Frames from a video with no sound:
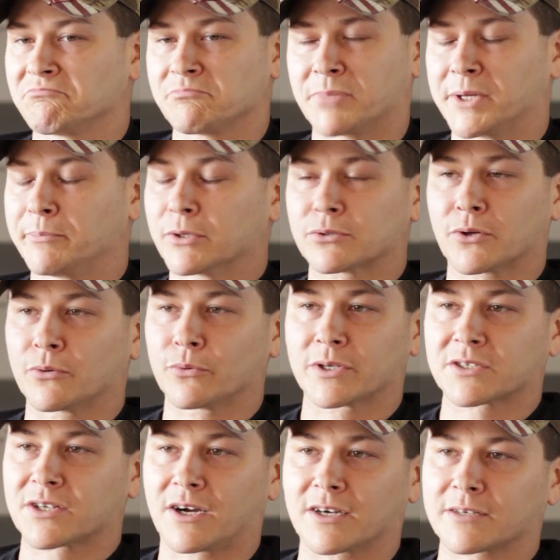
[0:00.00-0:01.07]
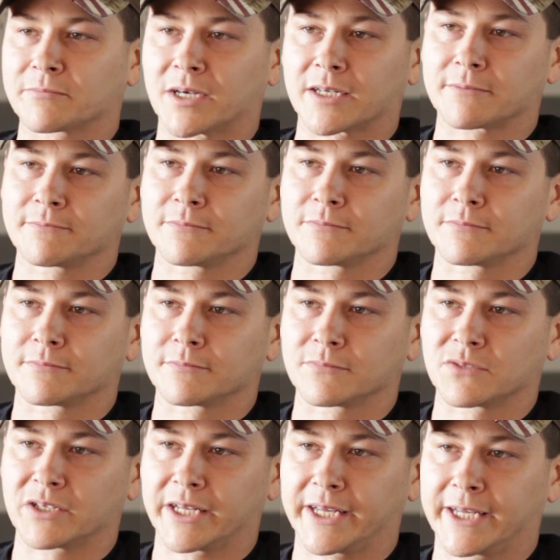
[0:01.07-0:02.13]
People don't want to talk about them.
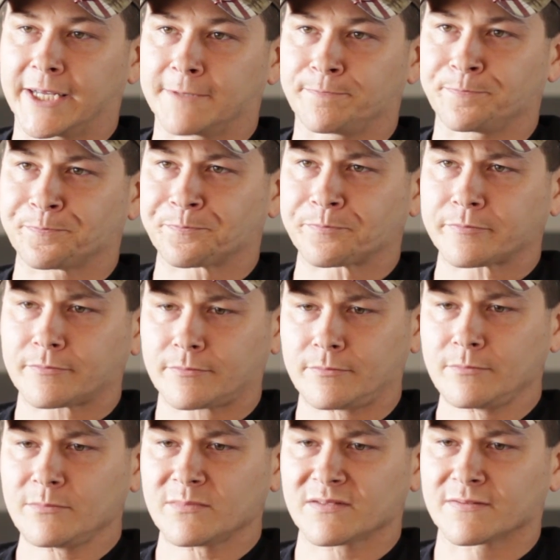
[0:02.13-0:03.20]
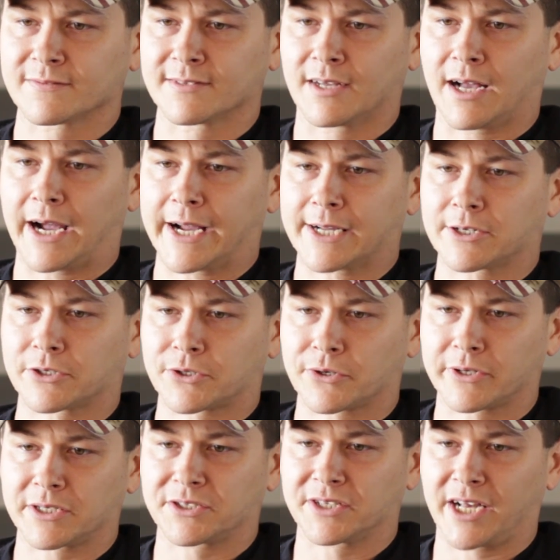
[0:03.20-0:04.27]
And I
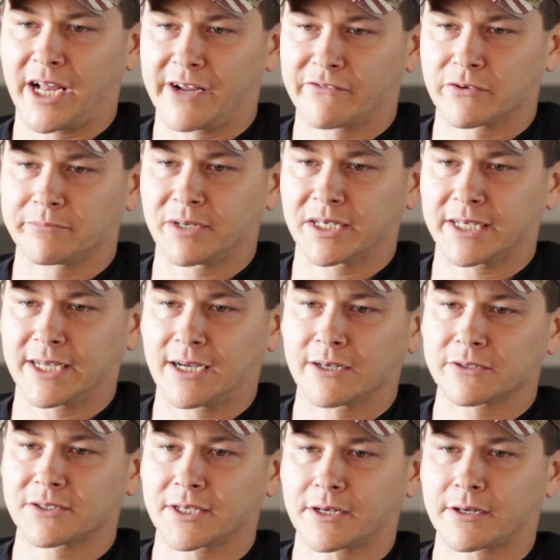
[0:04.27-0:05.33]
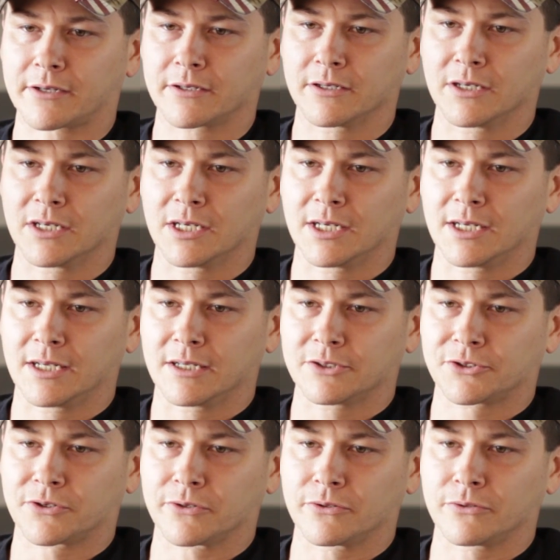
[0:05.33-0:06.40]
encourage everybody out there
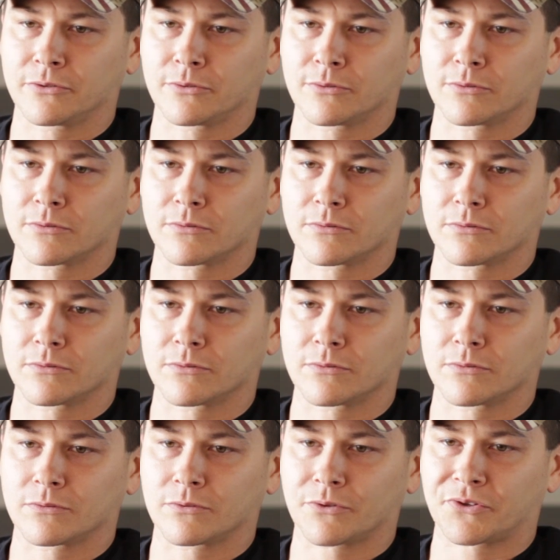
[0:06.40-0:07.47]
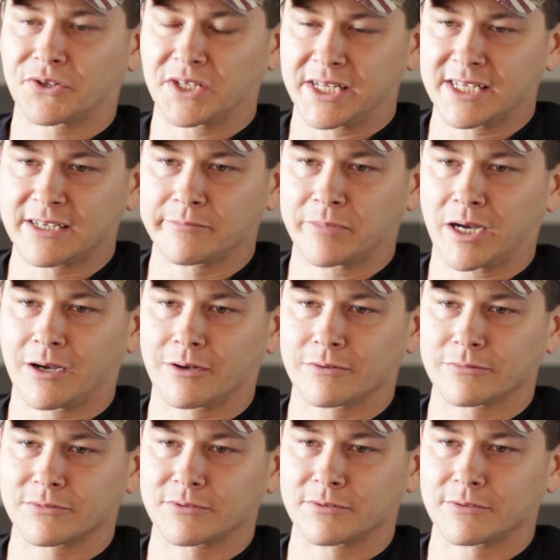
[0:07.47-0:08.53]
to think
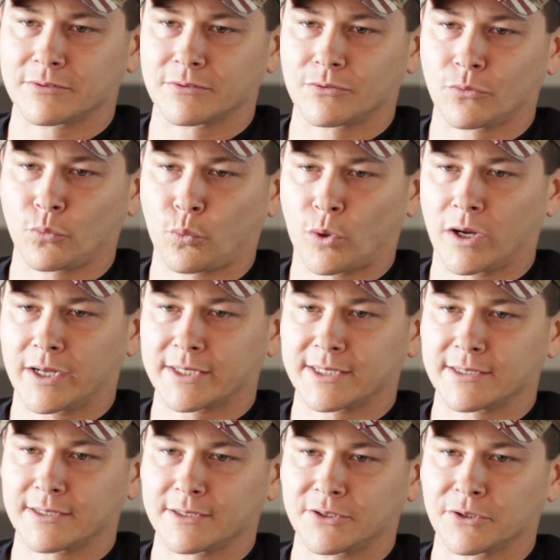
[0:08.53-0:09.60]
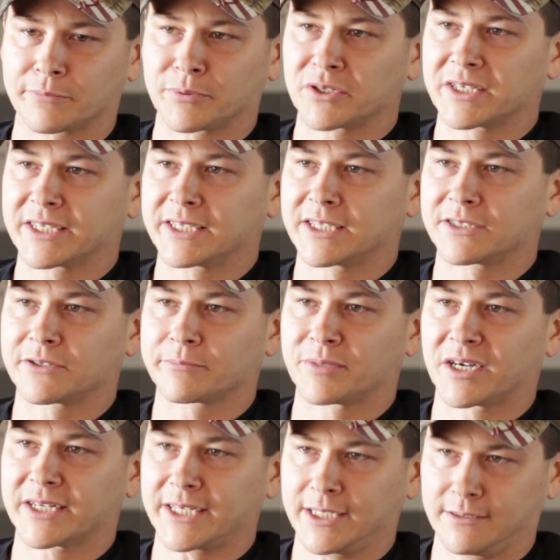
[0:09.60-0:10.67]
about what you're putting in your
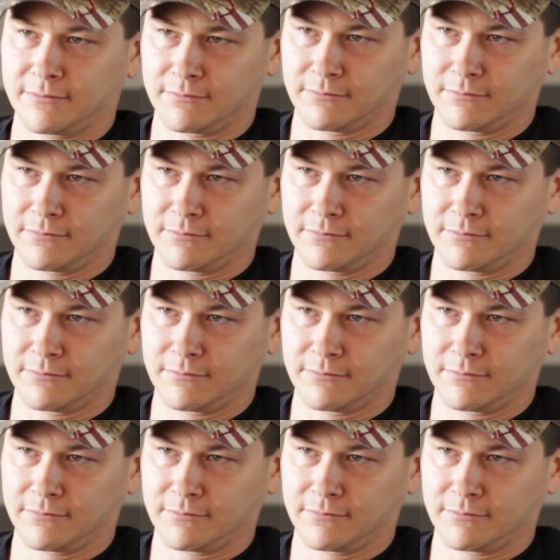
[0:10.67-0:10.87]
body.